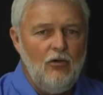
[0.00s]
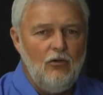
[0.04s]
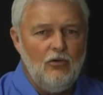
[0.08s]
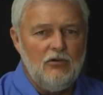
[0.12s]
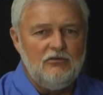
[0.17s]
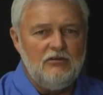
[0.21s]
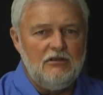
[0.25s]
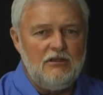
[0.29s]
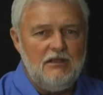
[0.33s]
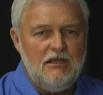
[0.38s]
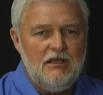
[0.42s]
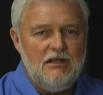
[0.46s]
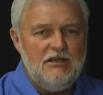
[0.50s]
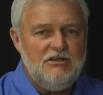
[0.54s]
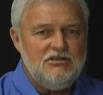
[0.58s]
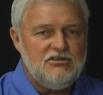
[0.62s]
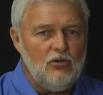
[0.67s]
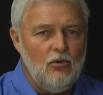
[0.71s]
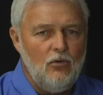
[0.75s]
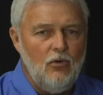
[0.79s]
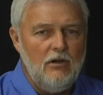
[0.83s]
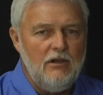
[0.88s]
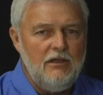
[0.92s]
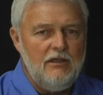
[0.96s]
or to get a
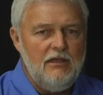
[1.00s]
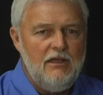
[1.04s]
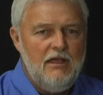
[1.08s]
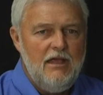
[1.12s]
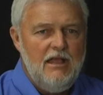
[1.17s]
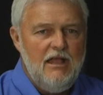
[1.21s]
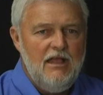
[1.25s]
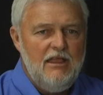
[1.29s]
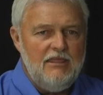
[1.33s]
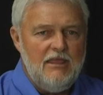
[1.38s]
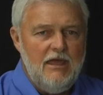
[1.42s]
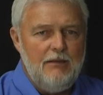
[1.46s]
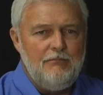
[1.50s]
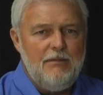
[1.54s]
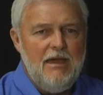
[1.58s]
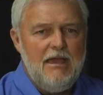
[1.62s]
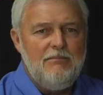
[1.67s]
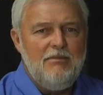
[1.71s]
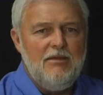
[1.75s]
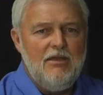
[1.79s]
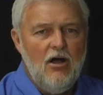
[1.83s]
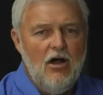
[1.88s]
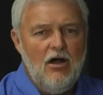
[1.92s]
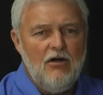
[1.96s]
toy that may
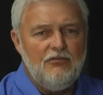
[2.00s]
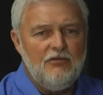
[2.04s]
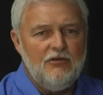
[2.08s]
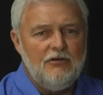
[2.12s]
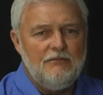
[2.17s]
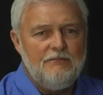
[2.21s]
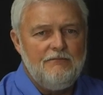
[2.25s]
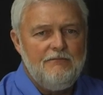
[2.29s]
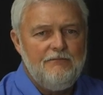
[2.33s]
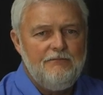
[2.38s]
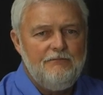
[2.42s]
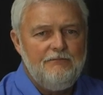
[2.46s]
be offered.